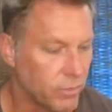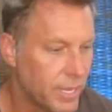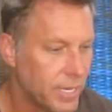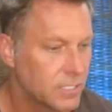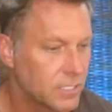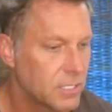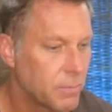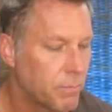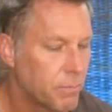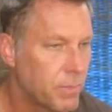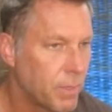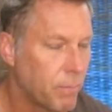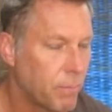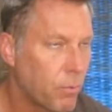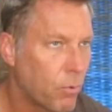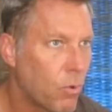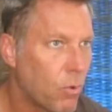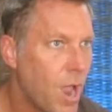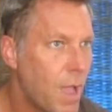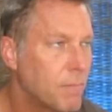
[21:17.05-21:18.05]
That is the, the
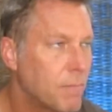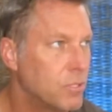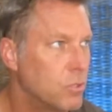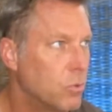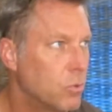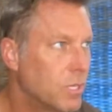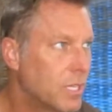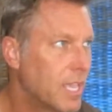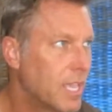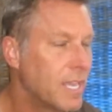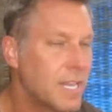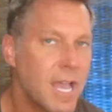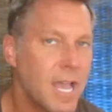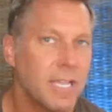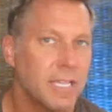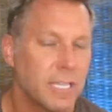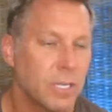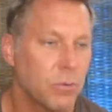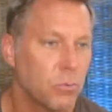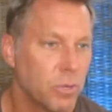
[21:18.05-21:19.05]
problem you
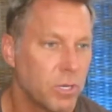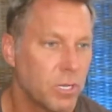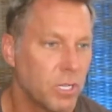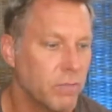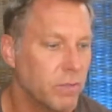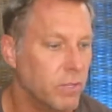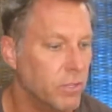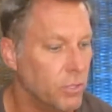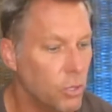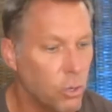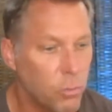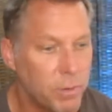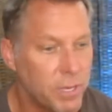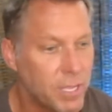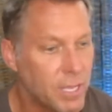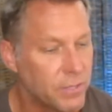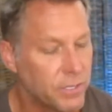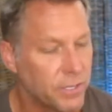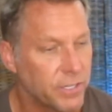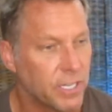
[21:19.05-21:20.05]
cannot get rid of. And
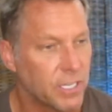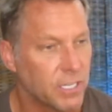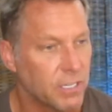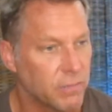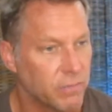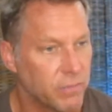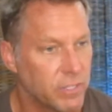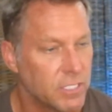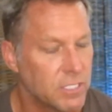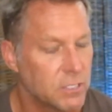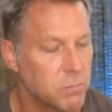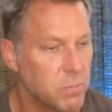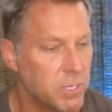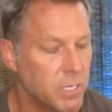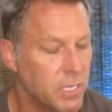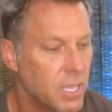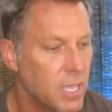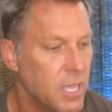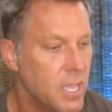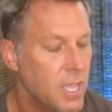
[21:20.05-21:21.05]
nobody out there can convince
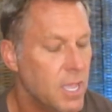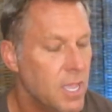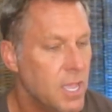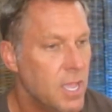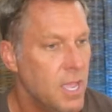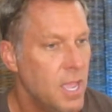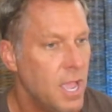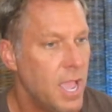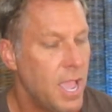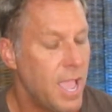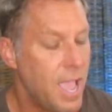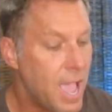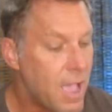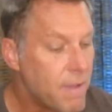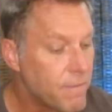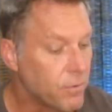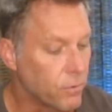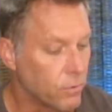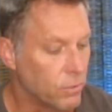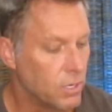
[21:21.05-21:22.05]
me
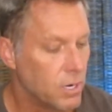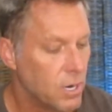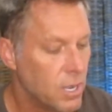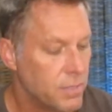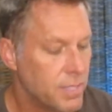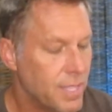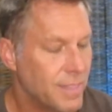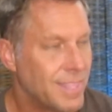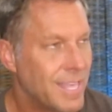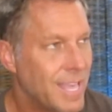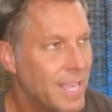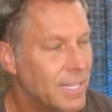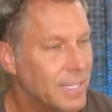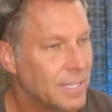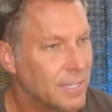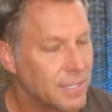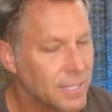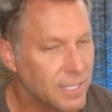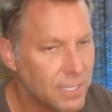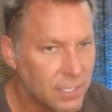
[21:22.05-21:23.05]
ever that that
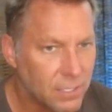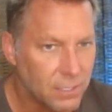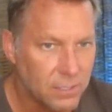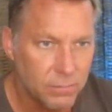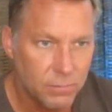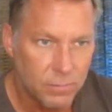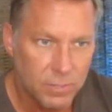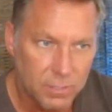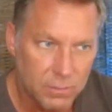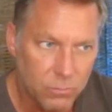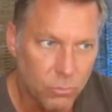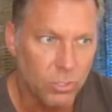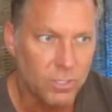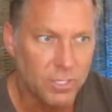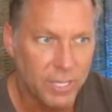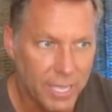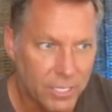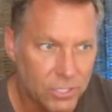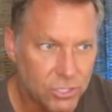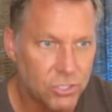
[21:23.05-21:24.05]
little
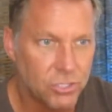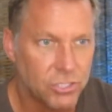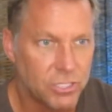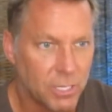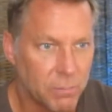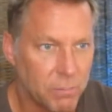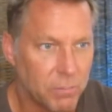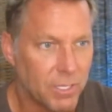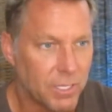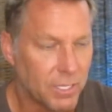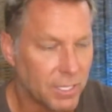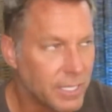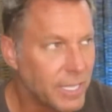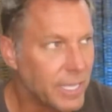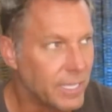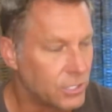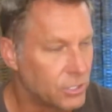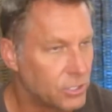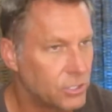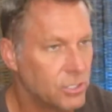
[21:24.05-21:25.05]
relationship
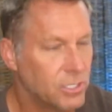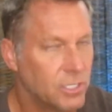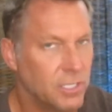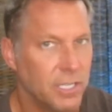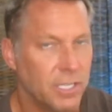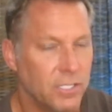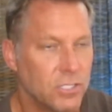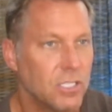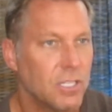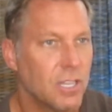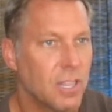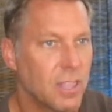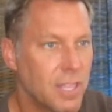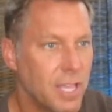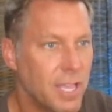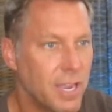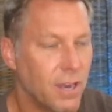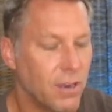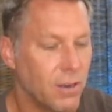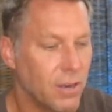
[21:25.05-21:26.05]
glitch isn't
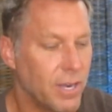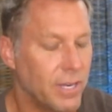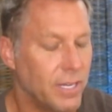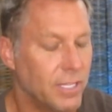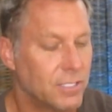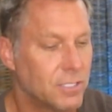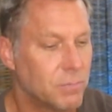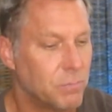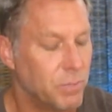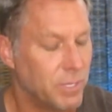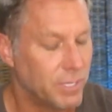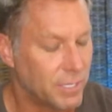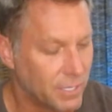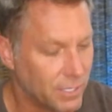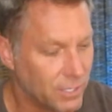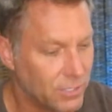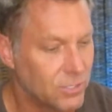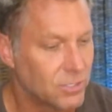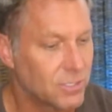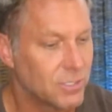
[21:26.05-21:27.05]
there. And it's
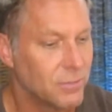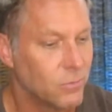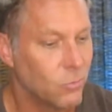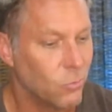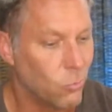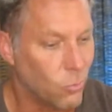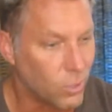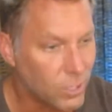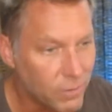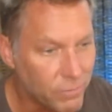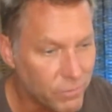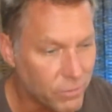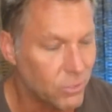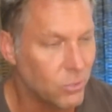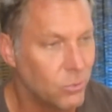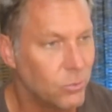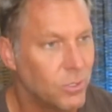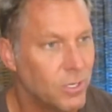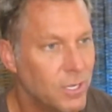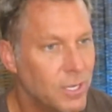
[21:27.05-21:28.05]
because one of
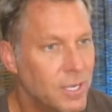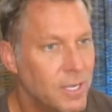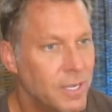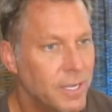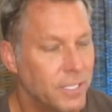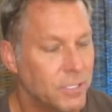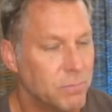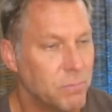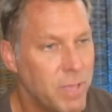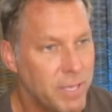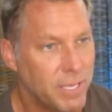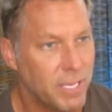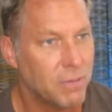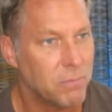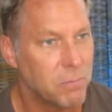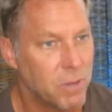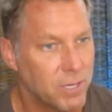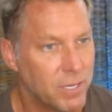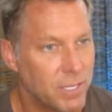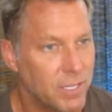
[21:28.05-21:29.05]
you is
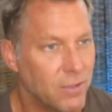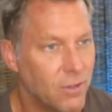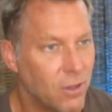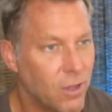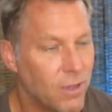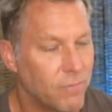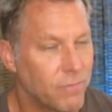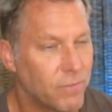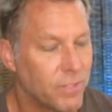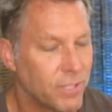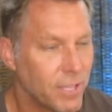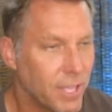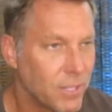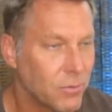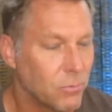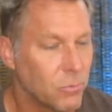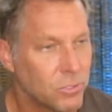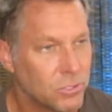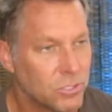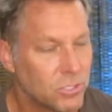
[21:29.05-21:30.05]
making money off of the
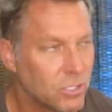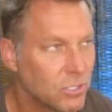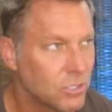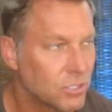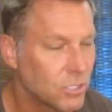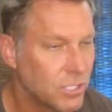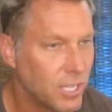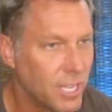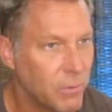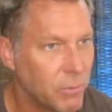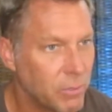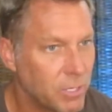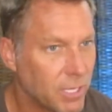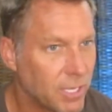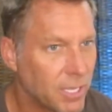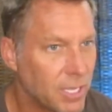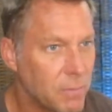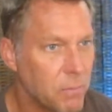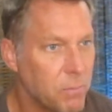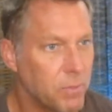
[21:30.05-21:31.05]
other one still staying with the
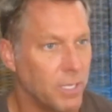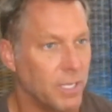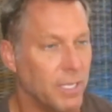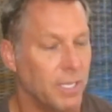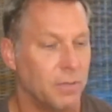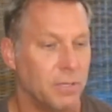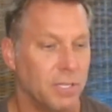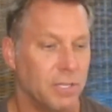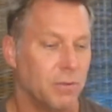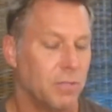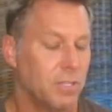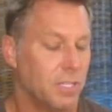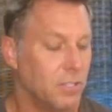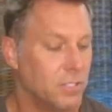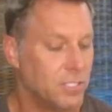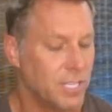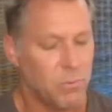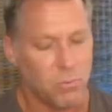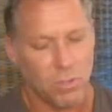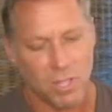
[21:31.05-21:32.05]
company. And you,
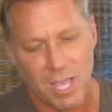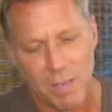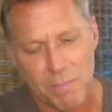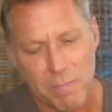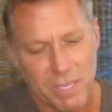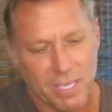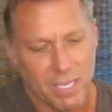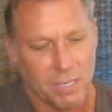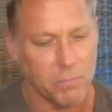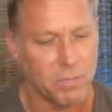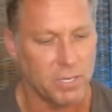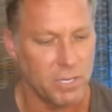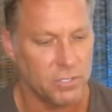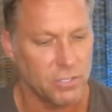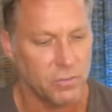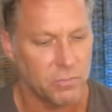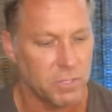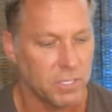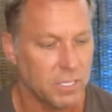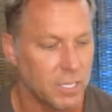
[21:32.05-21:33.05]
would say, well, I'm making money
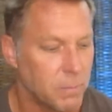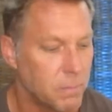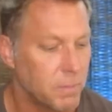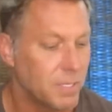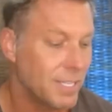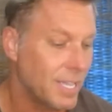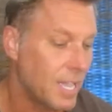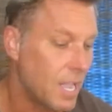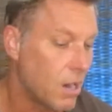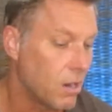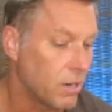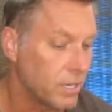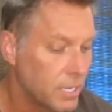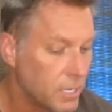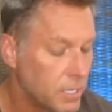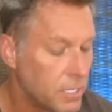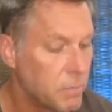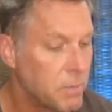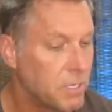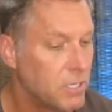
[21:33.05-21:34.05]
too from the company. Yeah, are
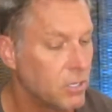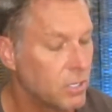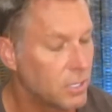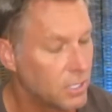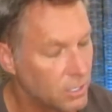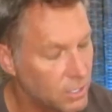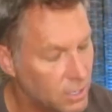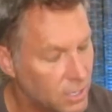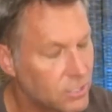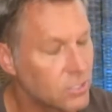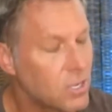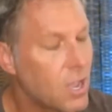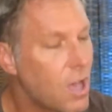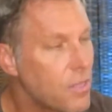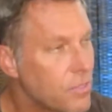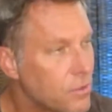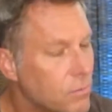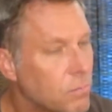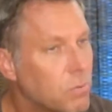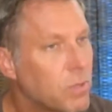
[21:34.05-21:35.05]
you? I mean, you, there's
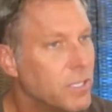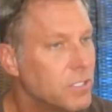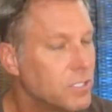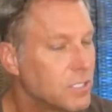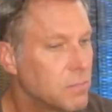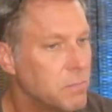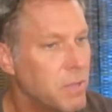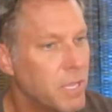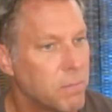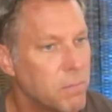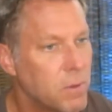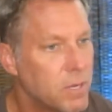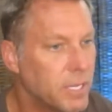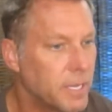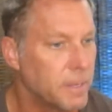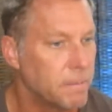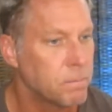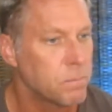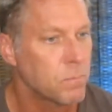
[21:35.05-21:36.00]
other places to make money.